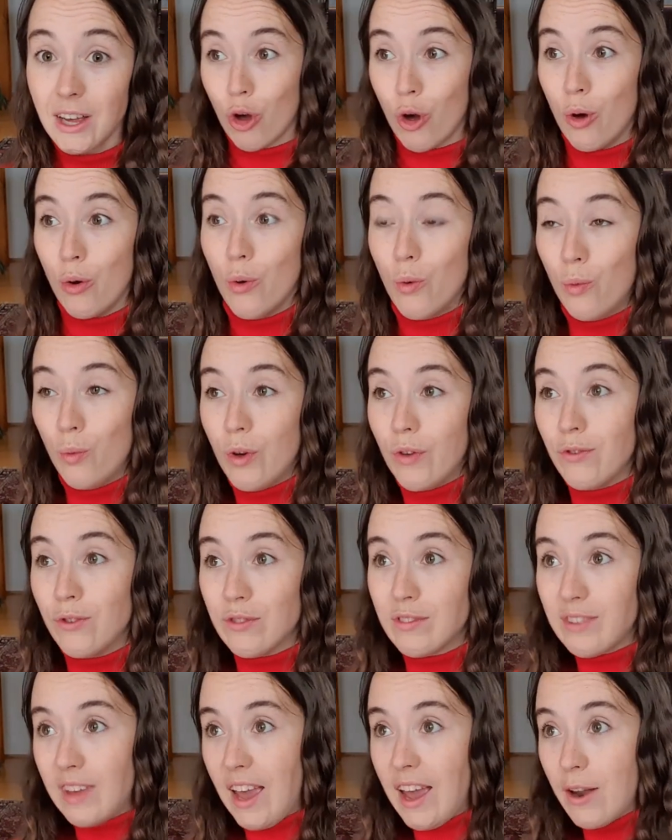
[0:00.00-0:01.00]
So if
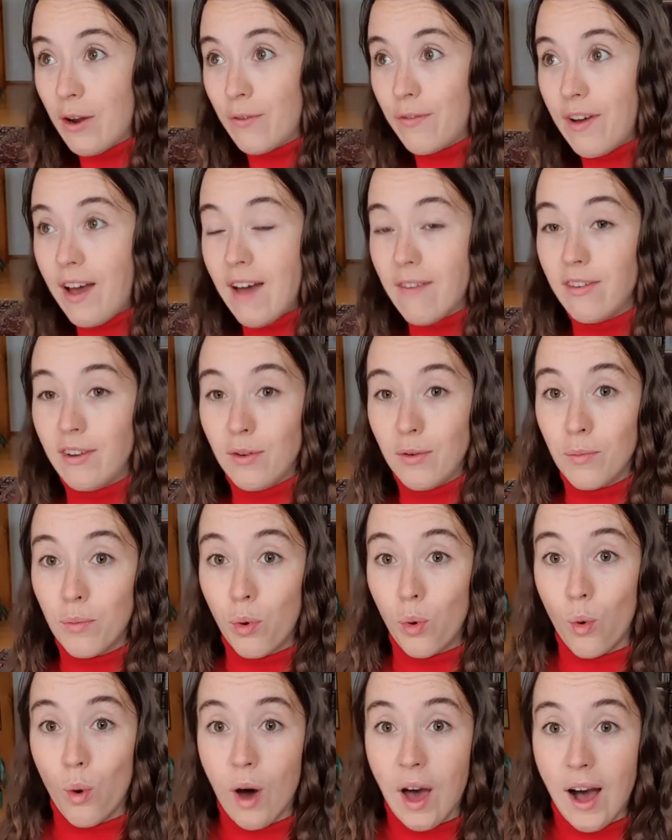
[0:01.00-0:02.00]
you're scared of having
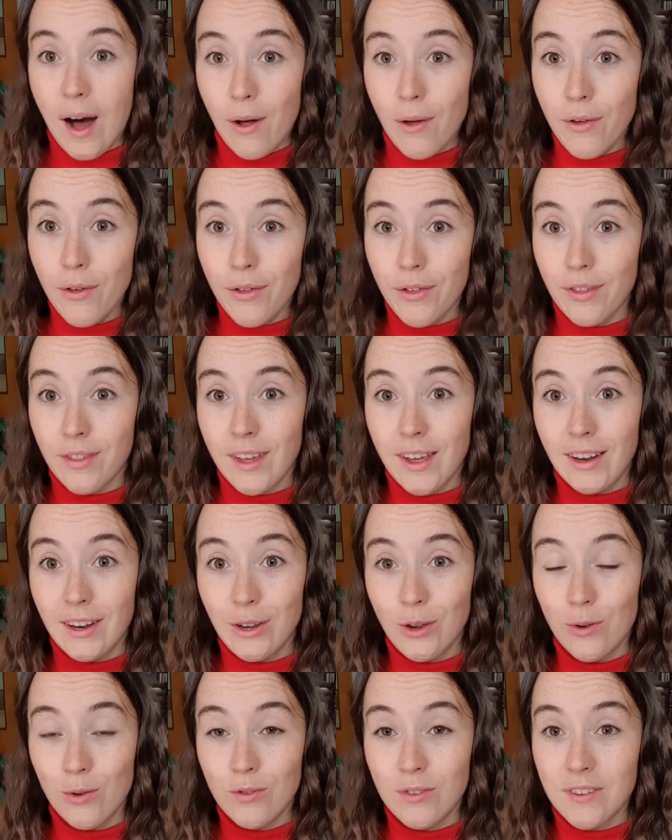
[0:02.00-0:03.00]
poor health,
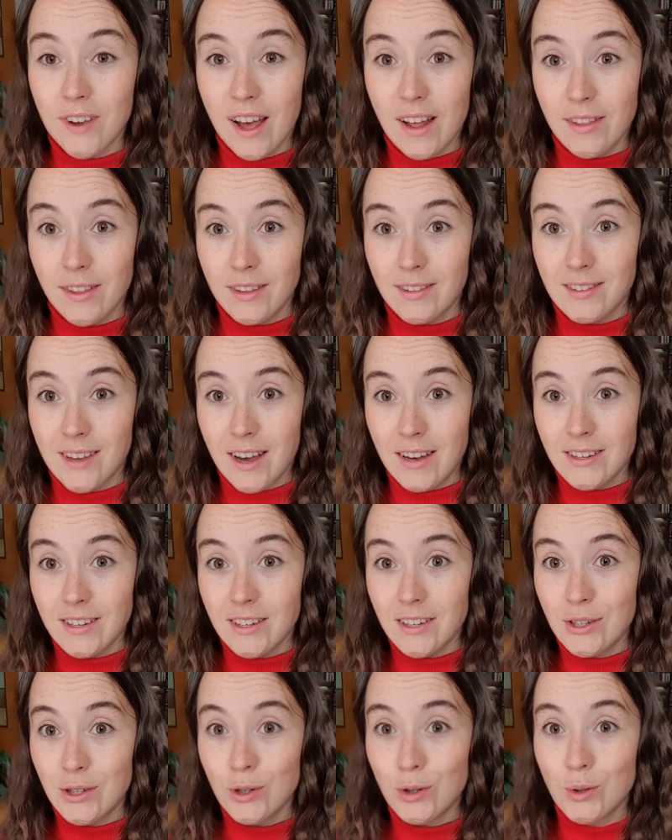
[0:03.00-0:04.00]
then use the health
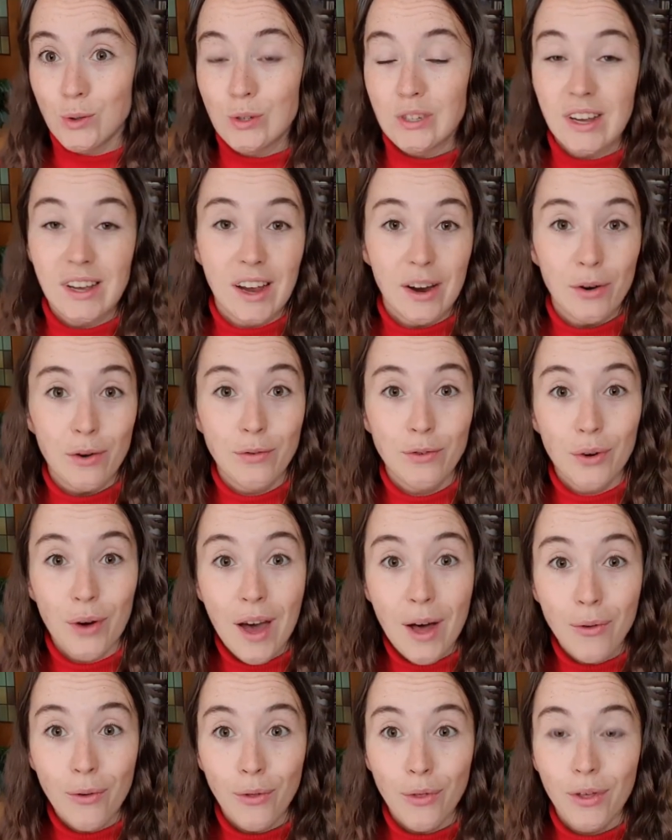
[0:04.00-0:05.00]
anxiety to take care of your
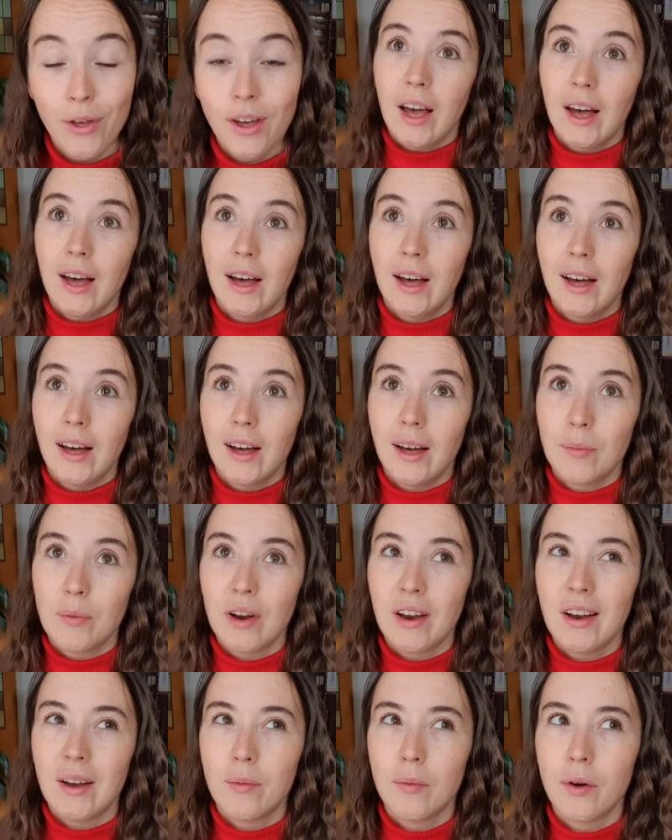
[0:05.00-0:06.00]
health. But
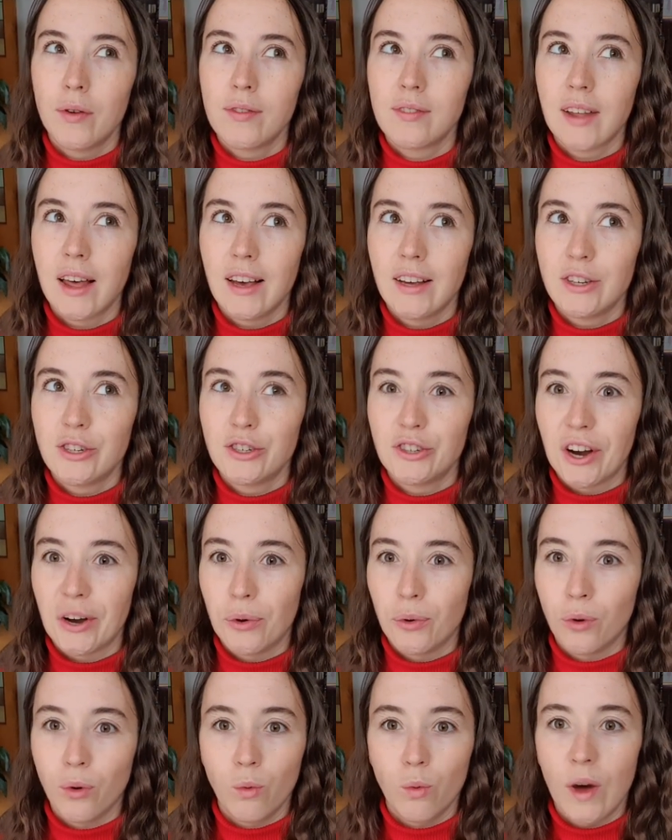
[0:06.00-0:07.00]
in the most like
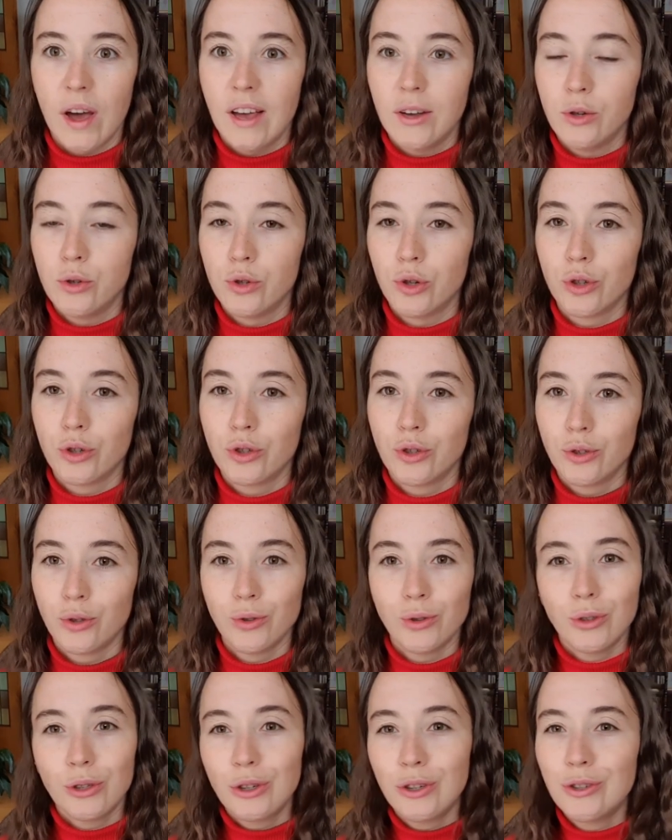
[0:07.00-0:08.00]
general way, do
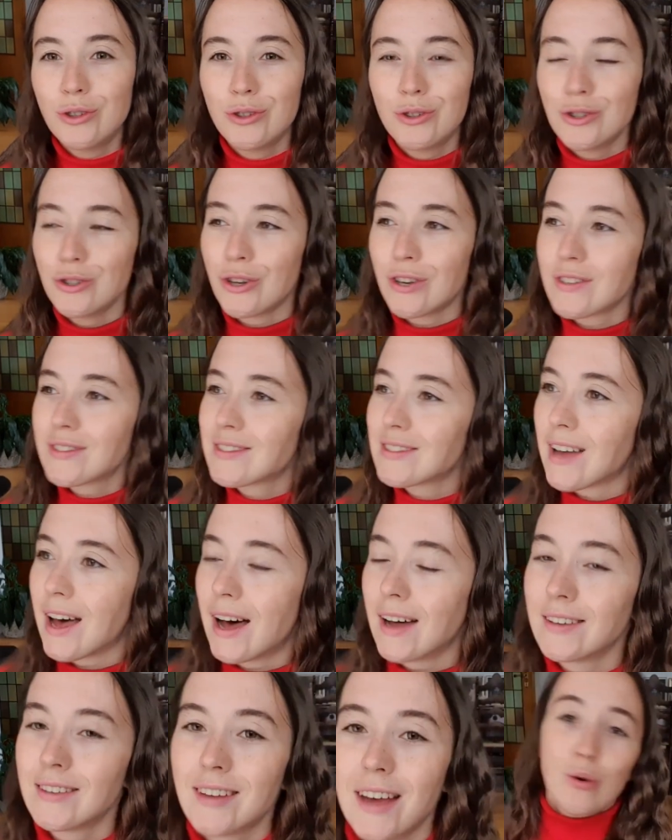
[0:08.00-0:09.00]
not
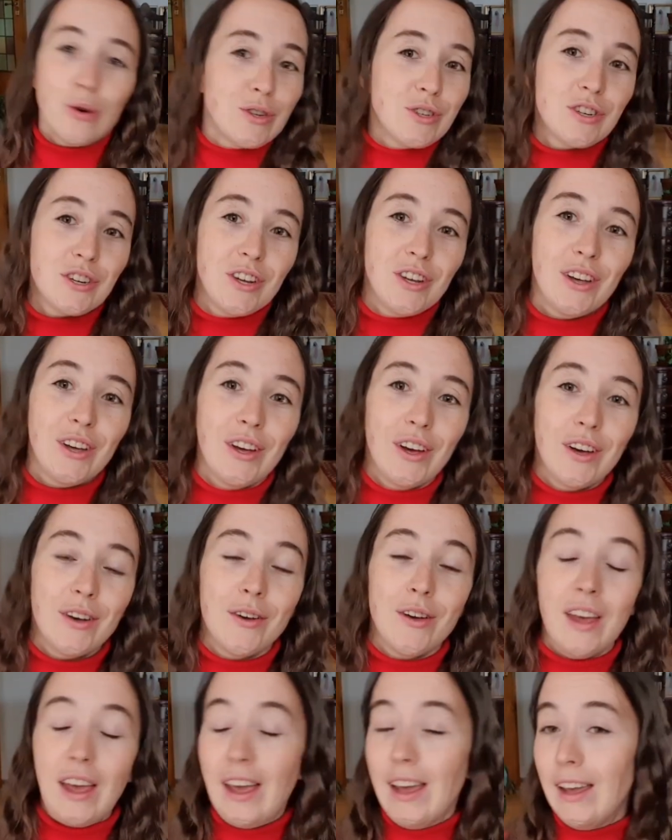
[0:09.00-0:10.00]
start pushing
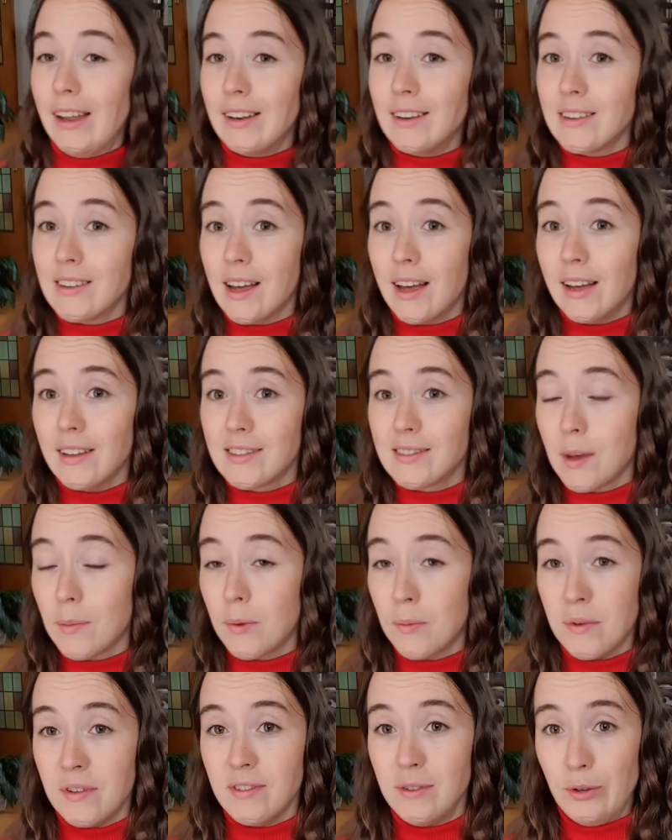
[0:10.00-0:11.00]
in
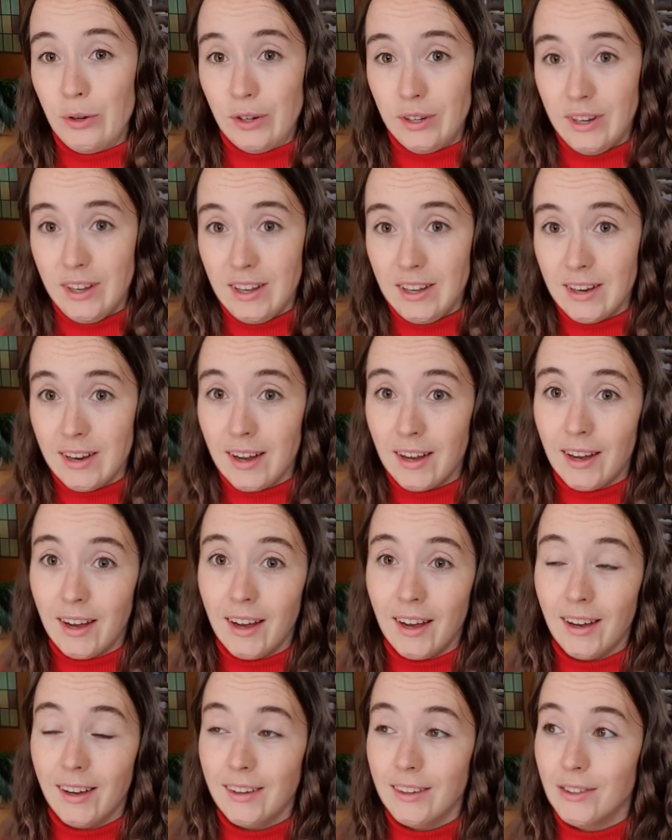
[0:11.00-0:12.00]
supplements you don't need
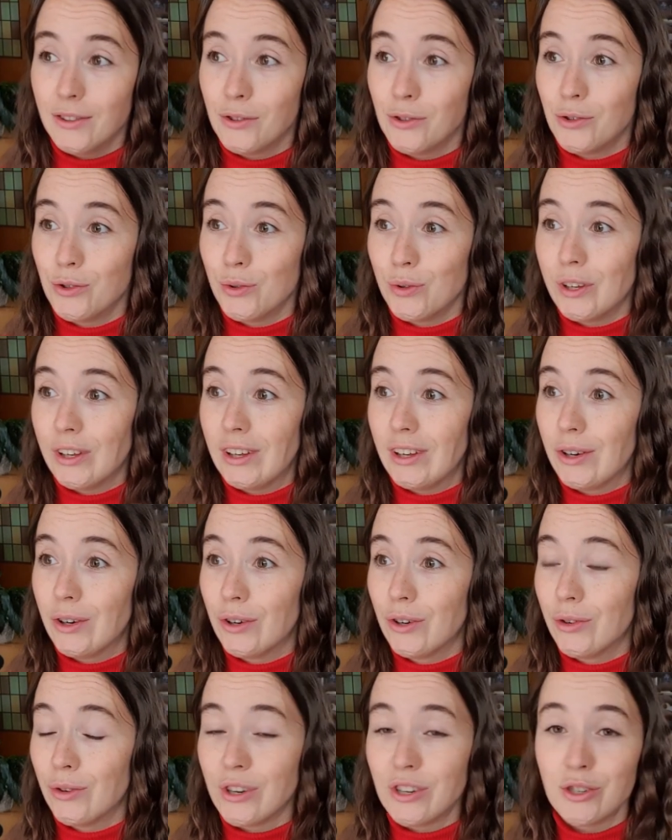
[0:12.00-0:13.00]
and doing
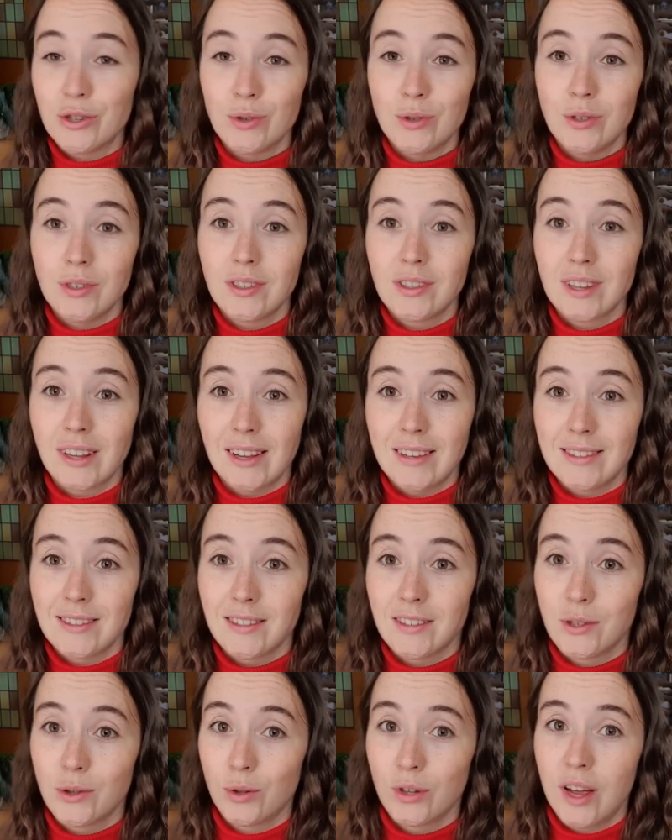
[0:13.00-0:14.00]
green juice
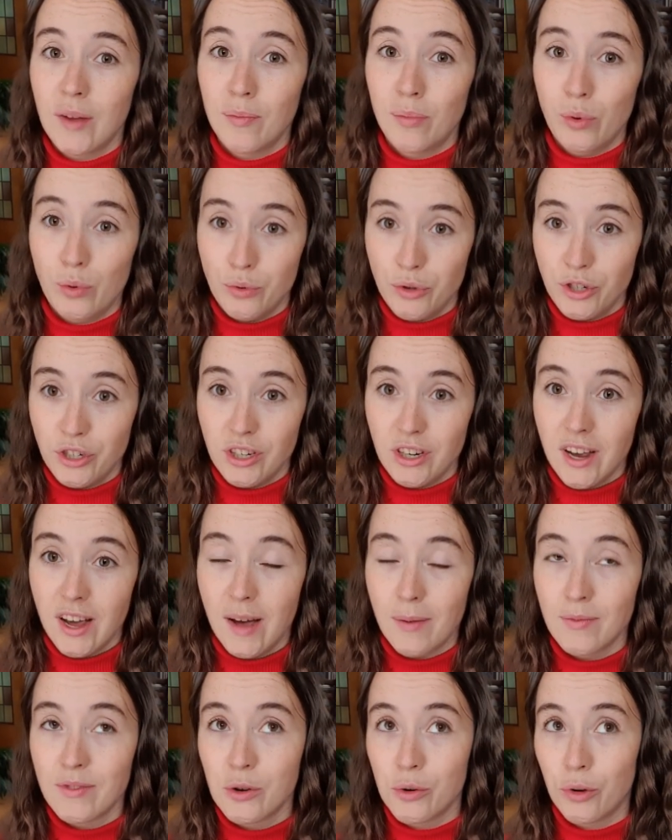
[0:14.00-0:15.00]
cleanses and all that bullshit.
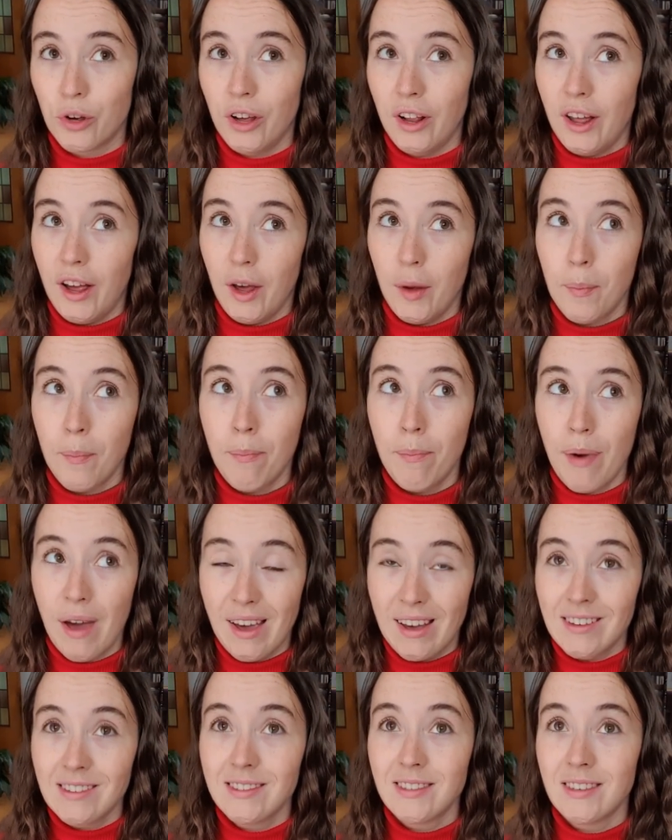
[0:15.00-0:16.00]
I'm talking like
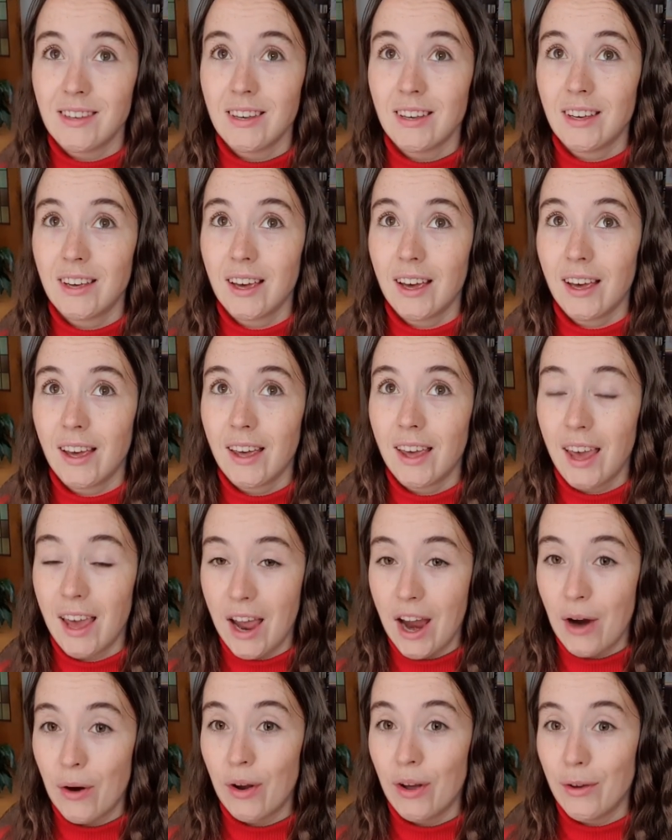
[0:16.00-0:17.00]
basic
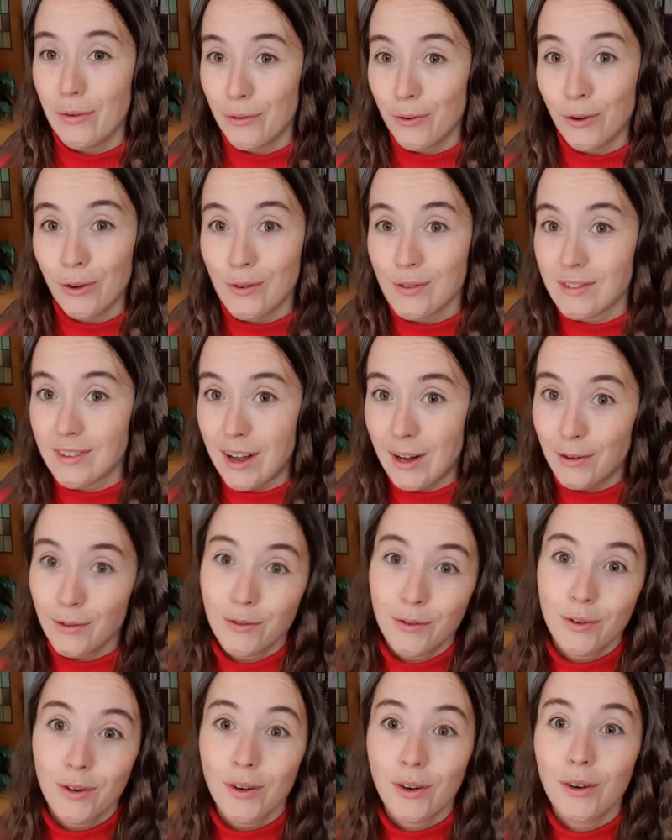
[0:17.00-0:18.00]
caring for yourself.